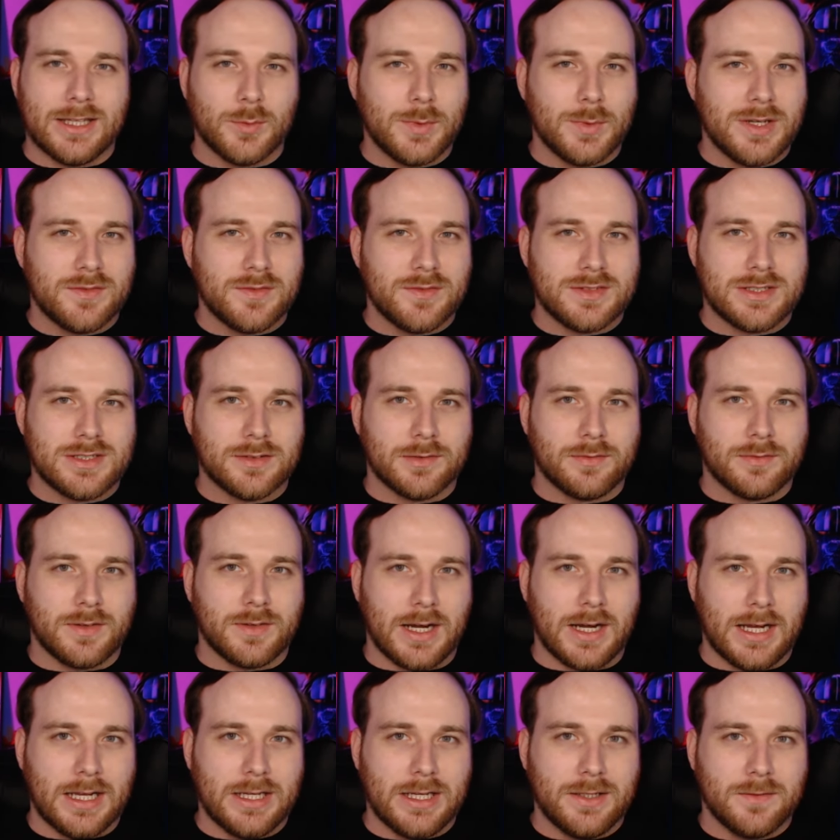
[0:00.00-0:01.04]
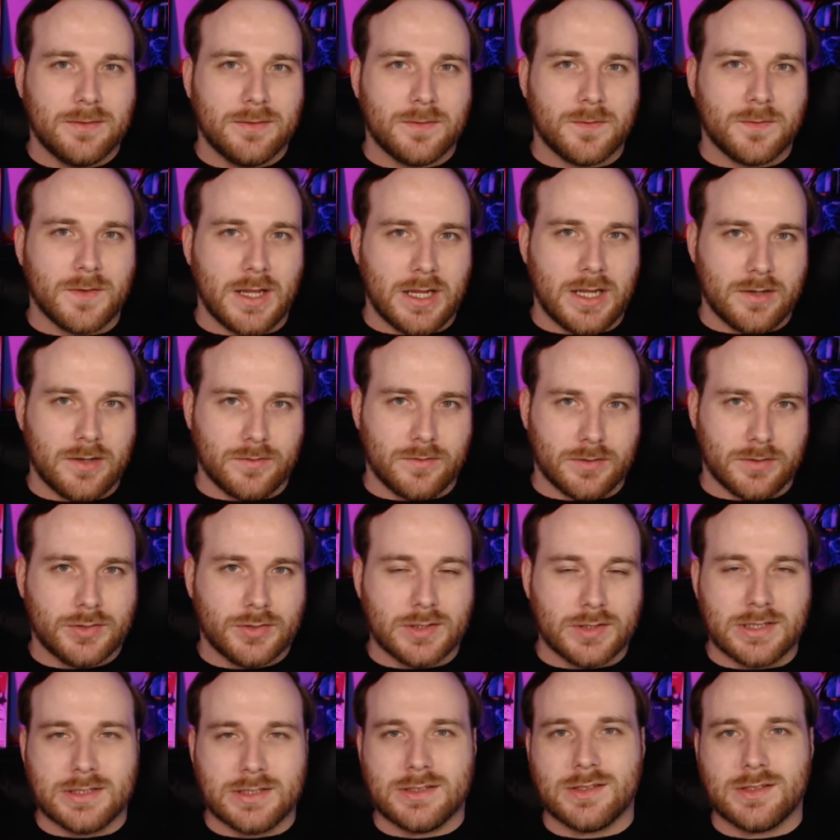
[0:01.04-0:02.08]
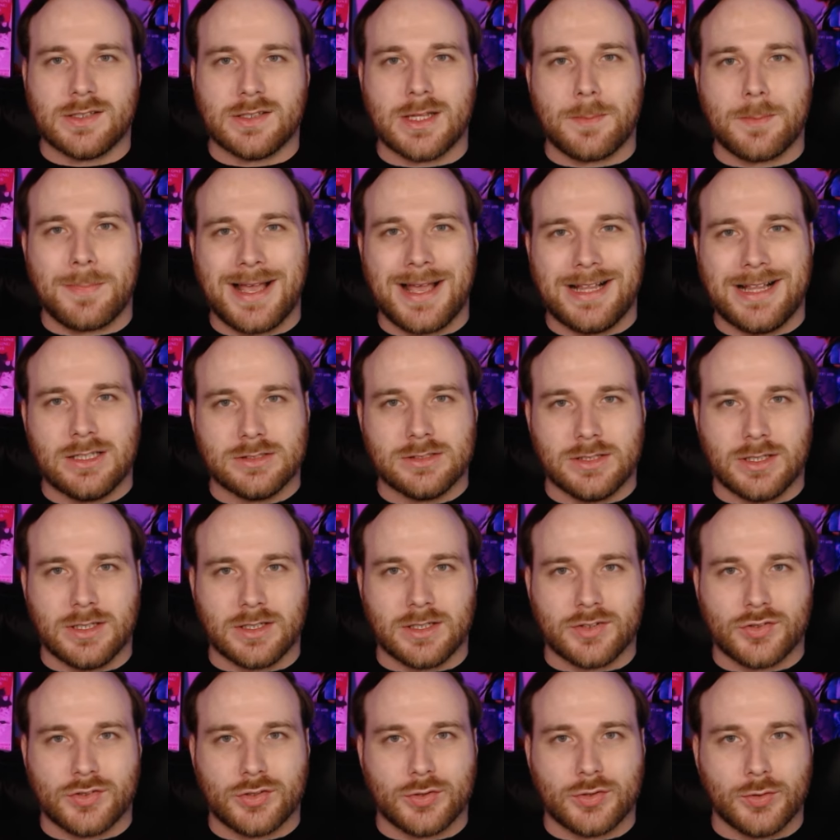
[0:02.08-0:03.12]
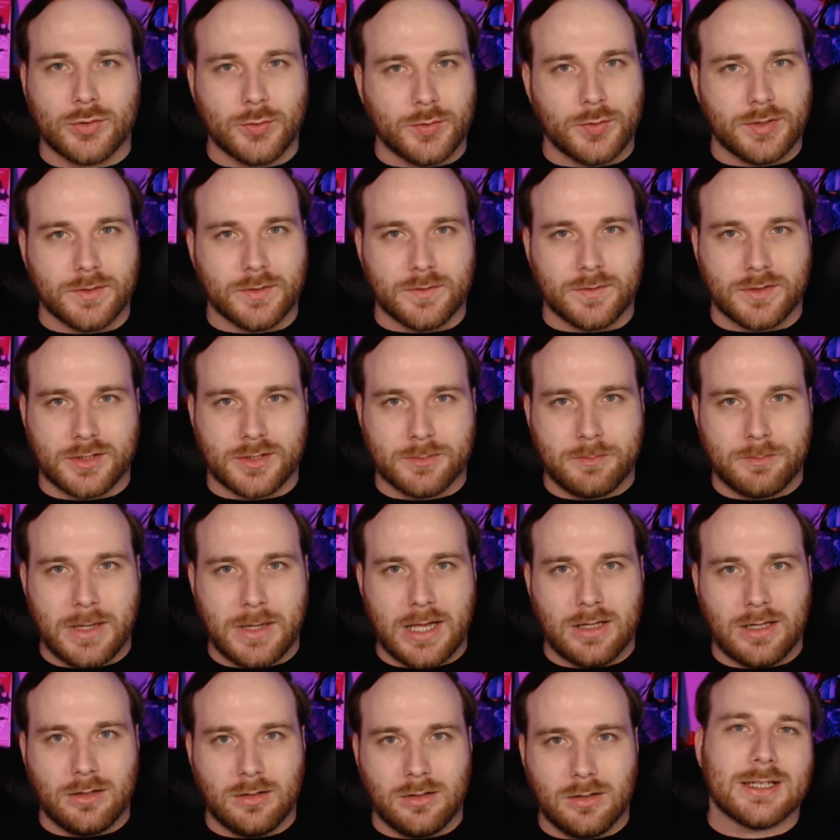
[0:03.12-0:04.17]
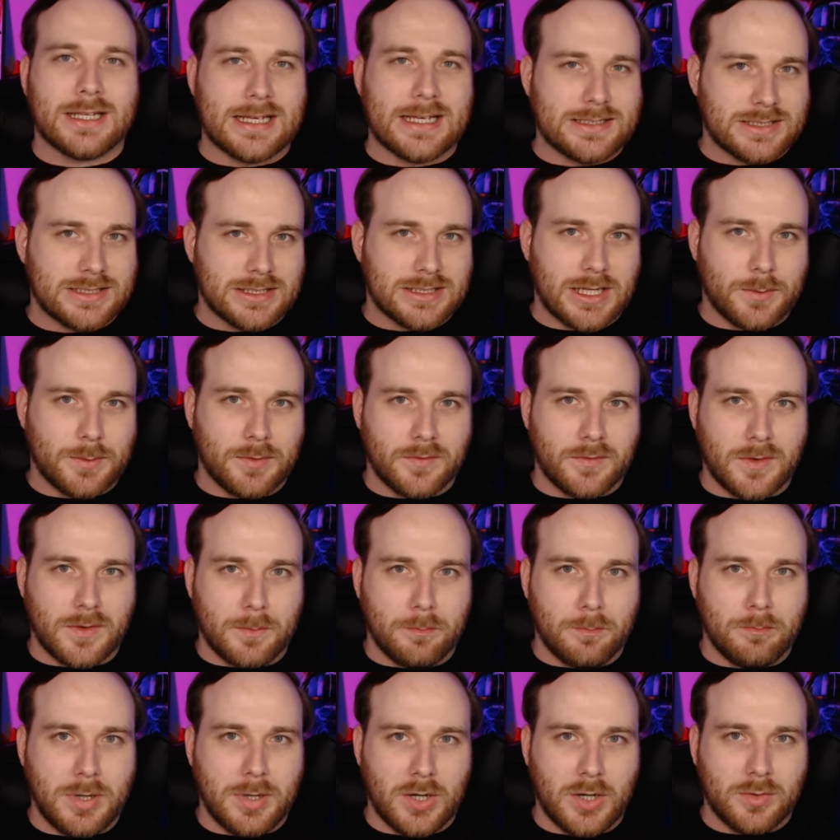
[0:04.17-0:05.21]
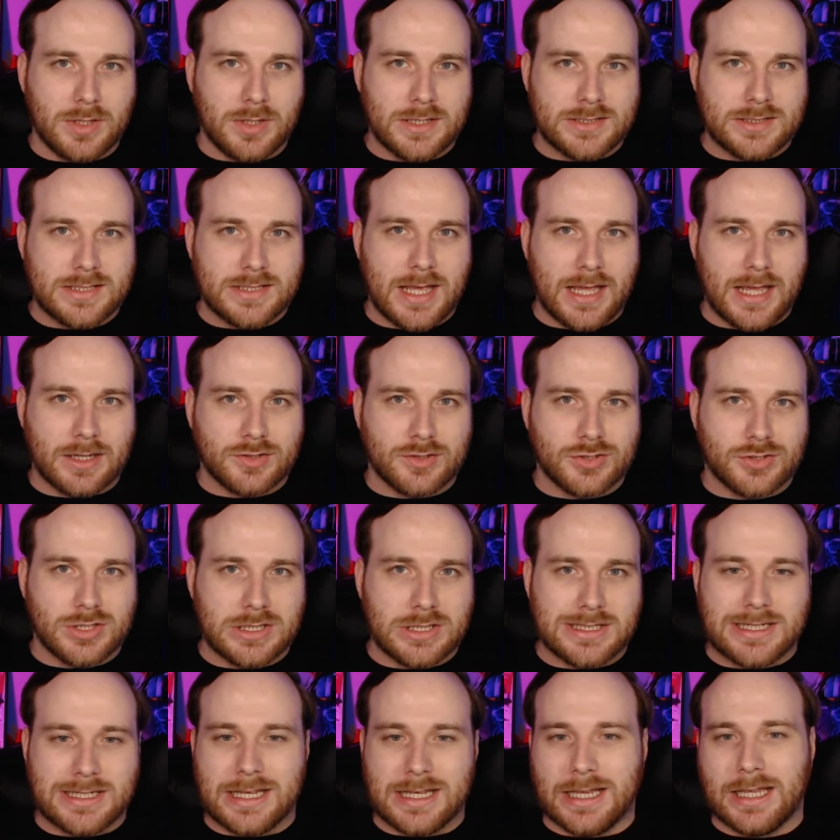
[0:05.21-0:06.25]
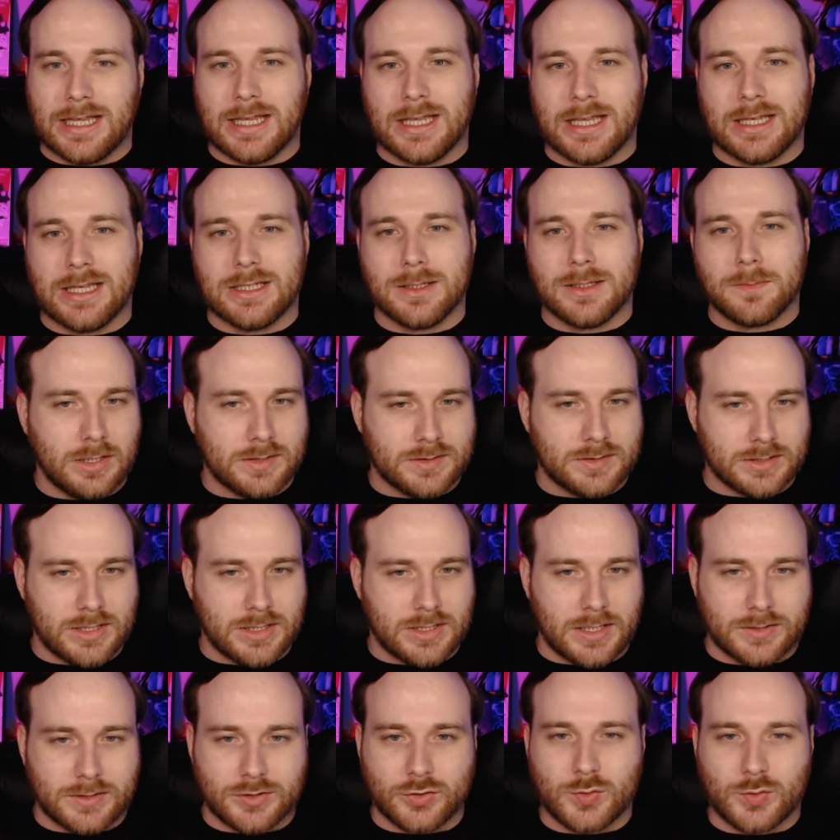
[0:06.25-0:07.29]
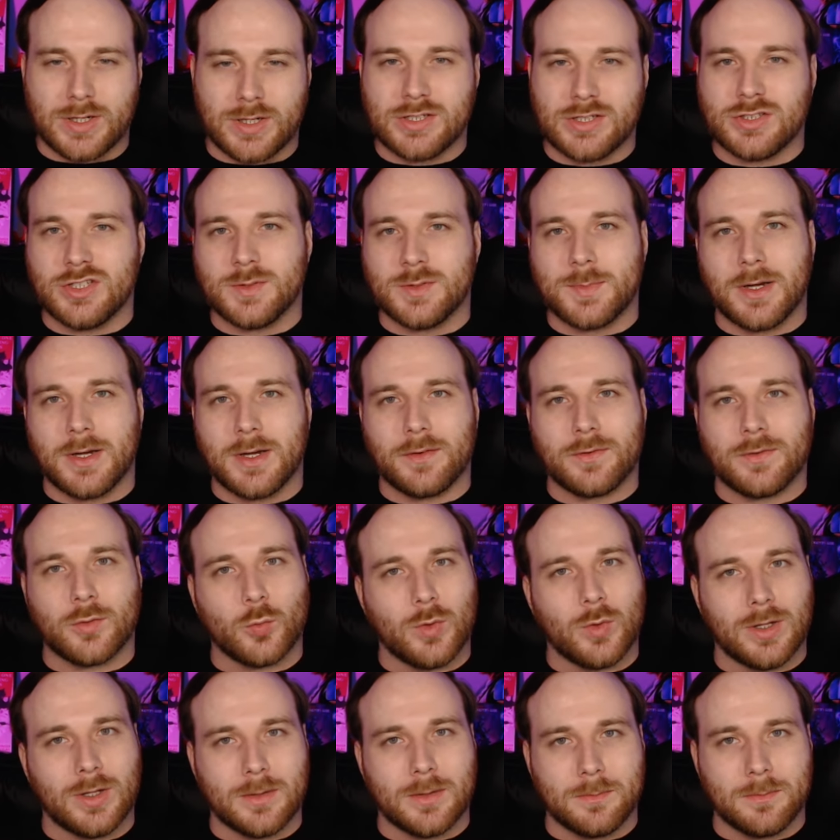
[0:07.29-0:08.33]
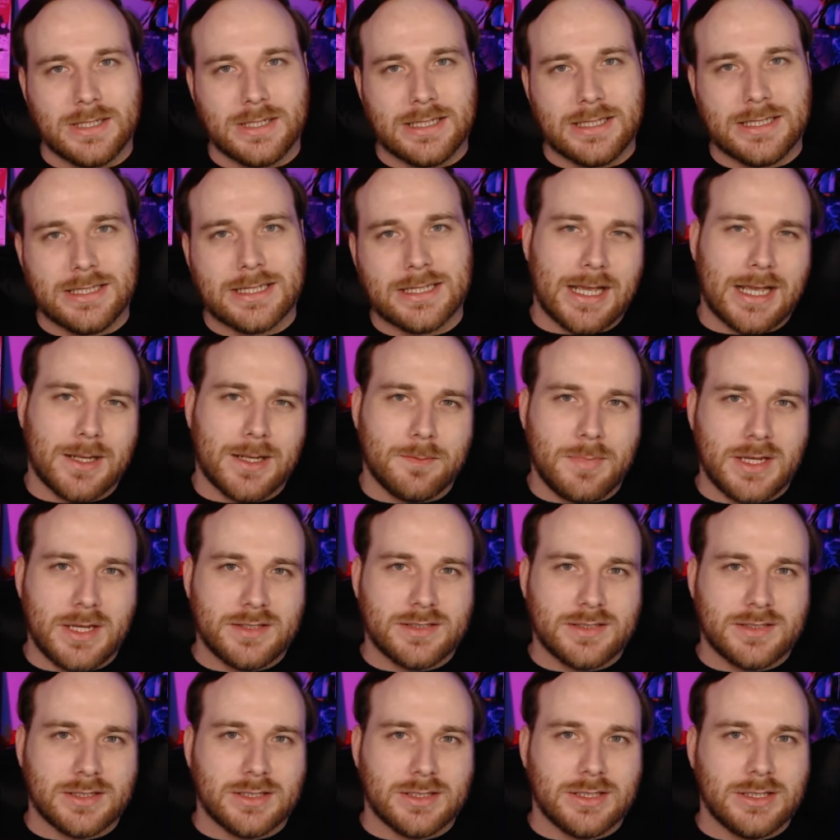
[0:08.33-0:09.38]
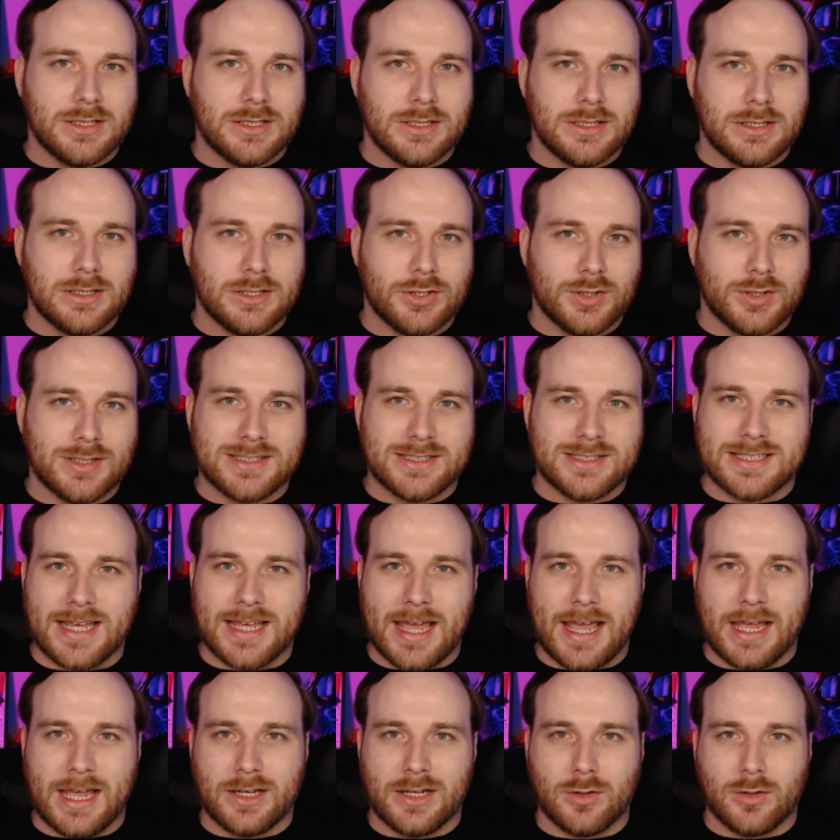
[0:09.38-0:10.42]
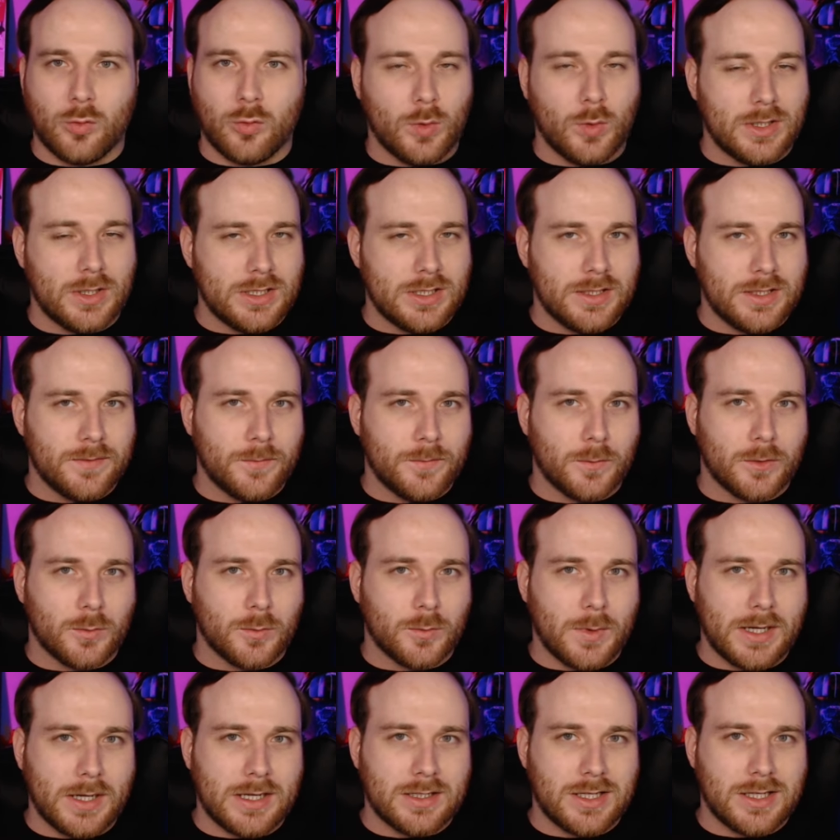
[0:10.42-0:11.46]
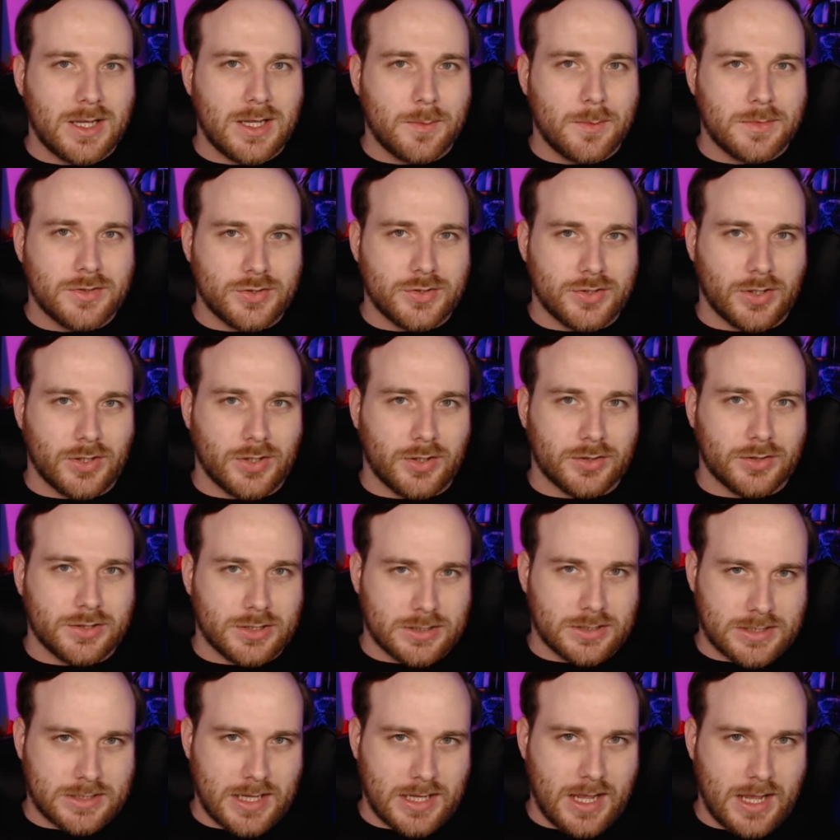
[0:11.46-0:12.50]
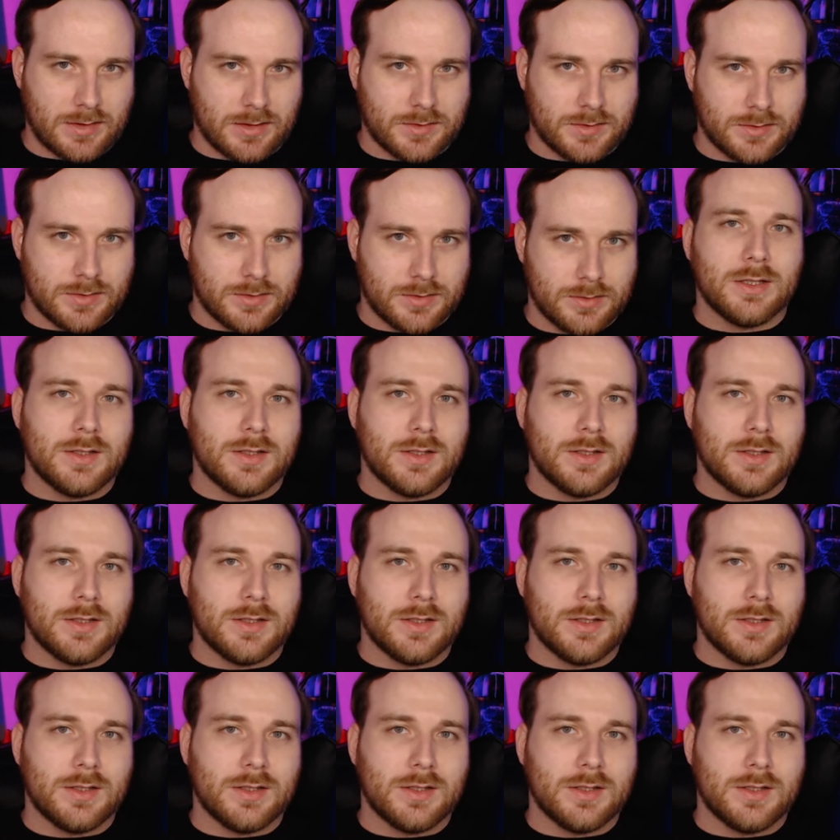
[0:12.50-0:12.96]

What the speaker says: we have Divine Favor. So this is a Paladin exclusive spell, casting time of a bonus action, and it's a concentration spell for 1 minute. And basically you get to add 1d4 radiant damage to all your attacks.